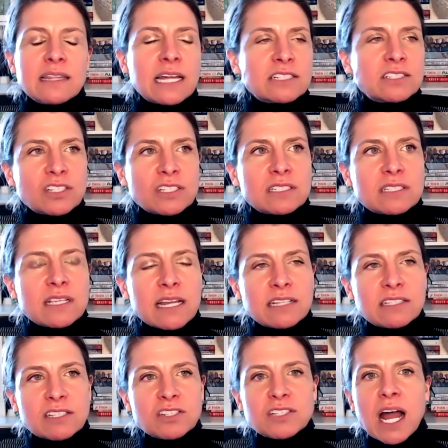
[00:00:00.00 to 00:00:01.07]
it's
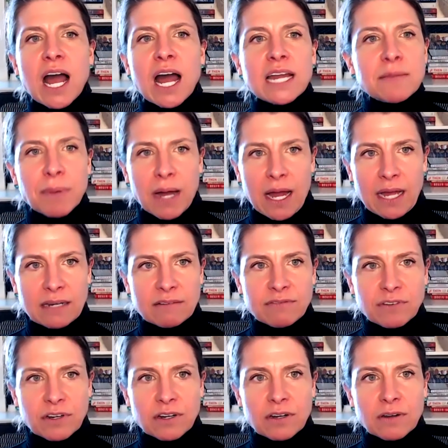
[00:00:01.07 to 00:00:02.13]
just a honeypot
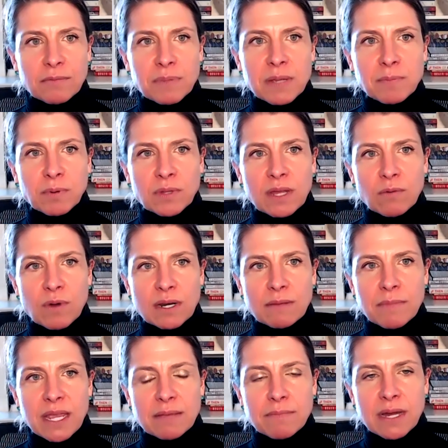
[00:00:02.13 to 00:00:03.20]
for people that want
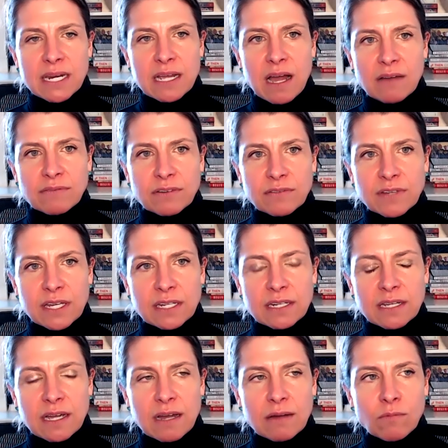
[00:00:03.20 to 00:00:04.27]
to make money off of it,